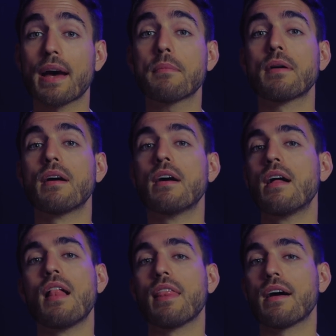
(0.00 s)
up
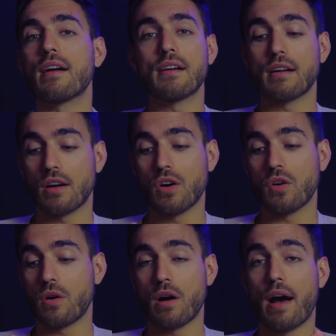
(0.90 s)
than
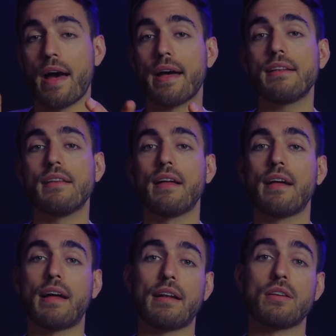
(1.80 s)
go ahead
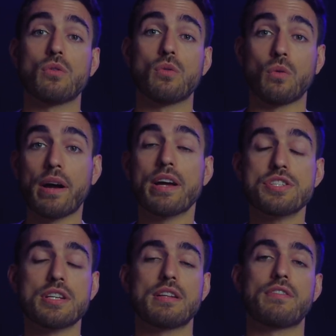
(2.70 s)
and do a
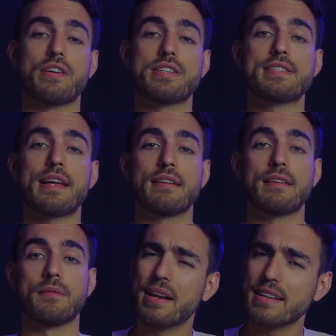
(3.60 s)
shitty first
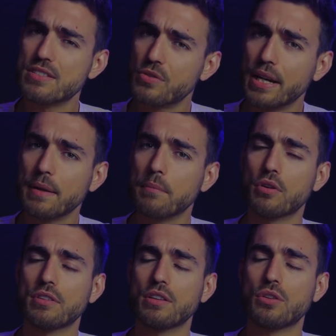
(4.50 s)
set. But it's really
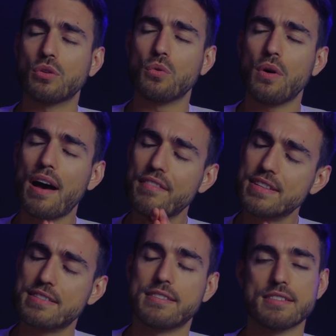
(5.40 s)
important to have a
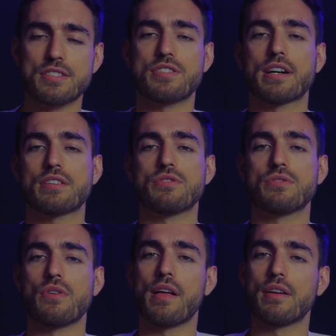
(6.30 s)
general
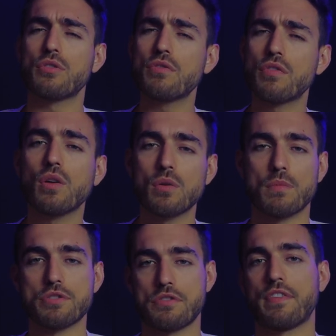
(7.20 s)
structure that you follow
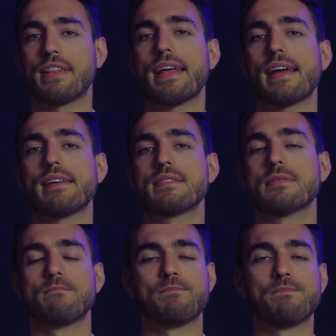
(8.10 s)
most of the days.
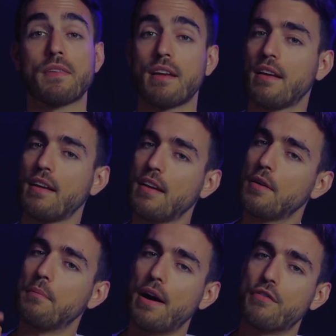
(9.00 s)

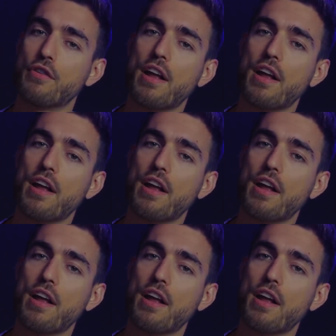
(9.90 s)
Bye for